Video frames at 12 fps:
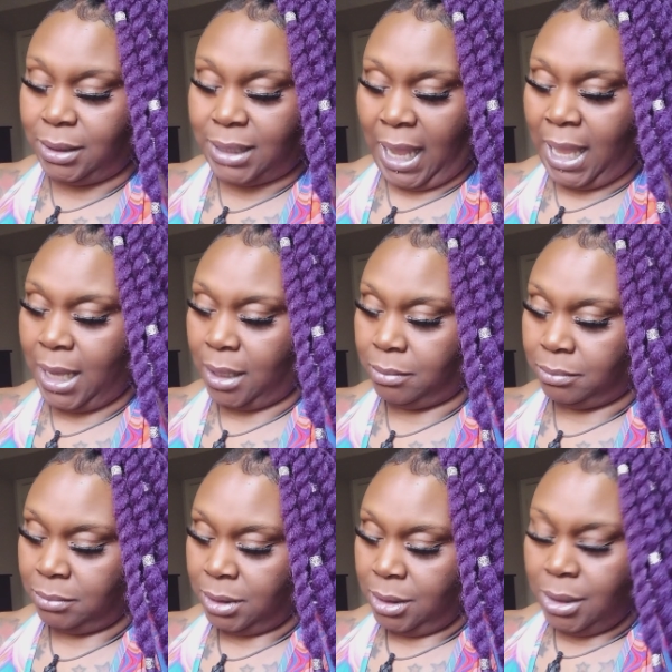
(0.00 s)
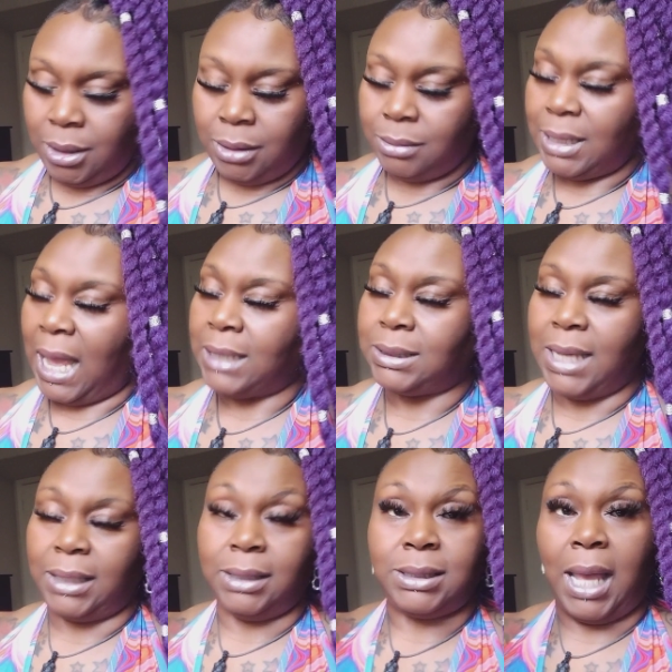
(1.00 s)
damn. I
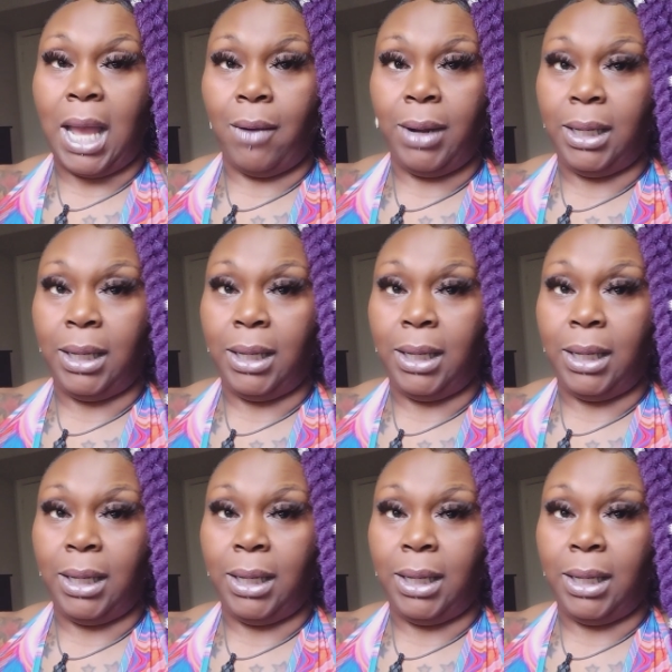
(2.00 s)
said the tower,